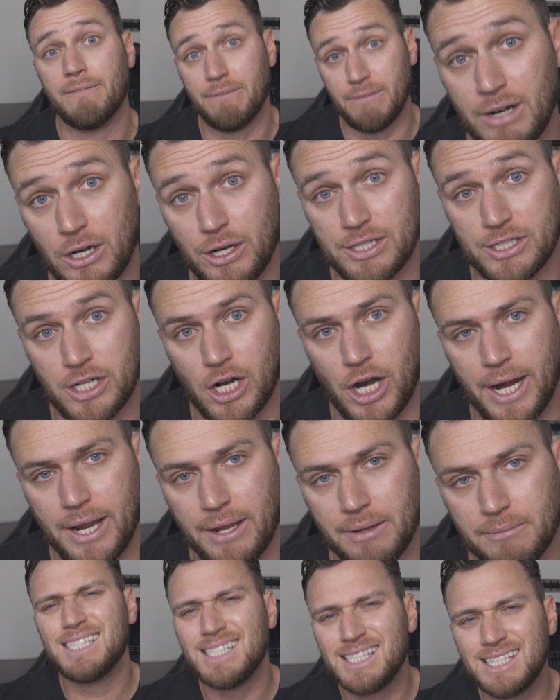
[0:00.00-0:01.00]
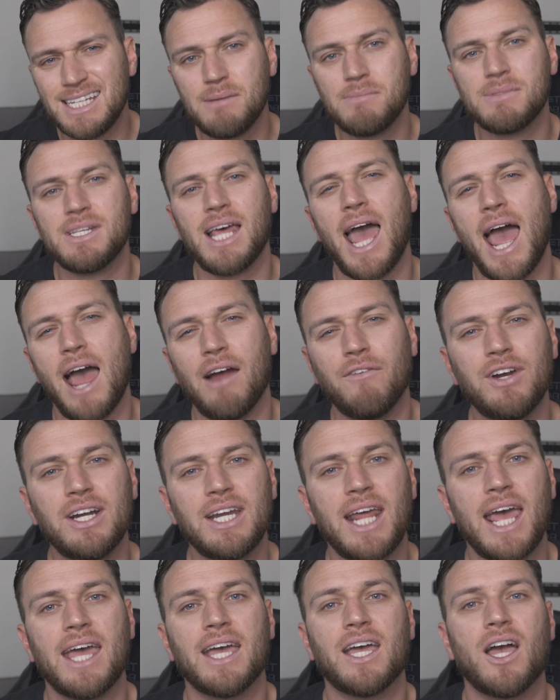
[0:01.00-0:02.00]
Very sorry. It seems every
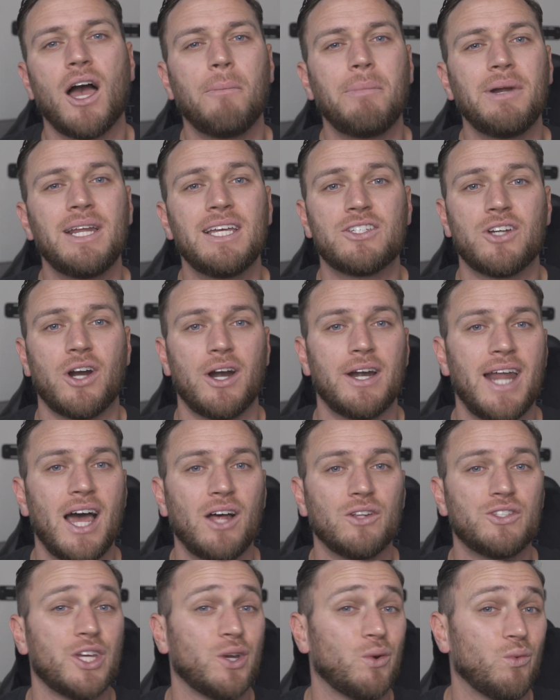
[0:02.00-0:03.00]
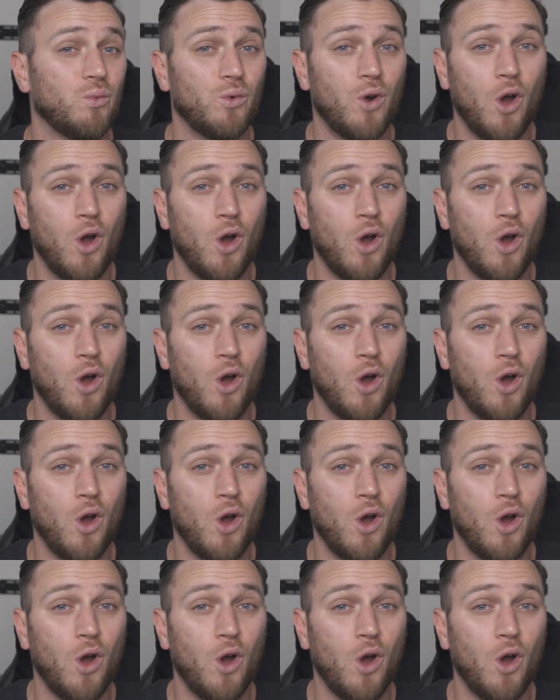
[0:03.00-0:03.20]
day companies are announcing